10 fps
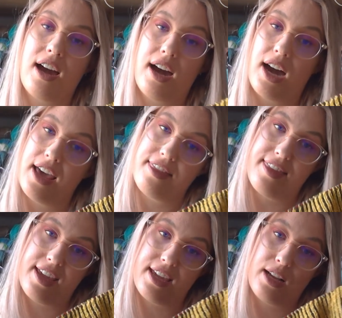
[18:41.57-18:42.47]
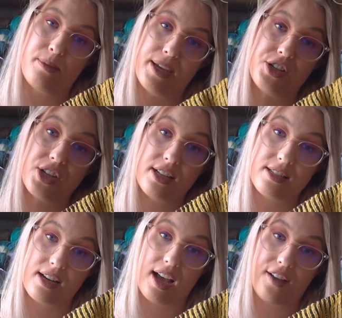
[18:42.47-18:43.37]
I think it'll be just
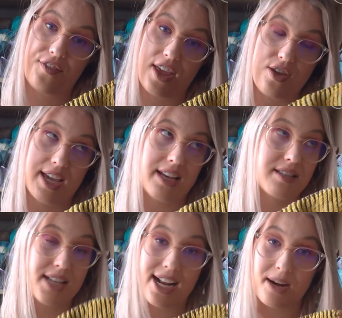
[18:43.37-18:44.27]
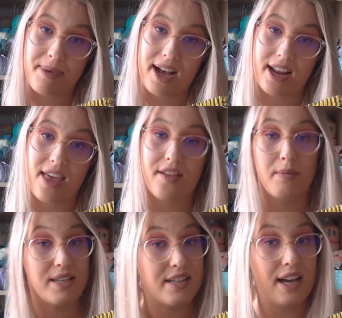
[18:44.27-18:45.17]
enough that you get excited about it and then it'll
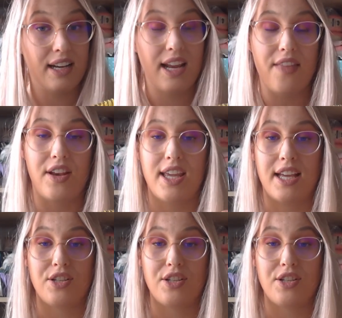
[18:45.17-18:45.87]
be done and then you get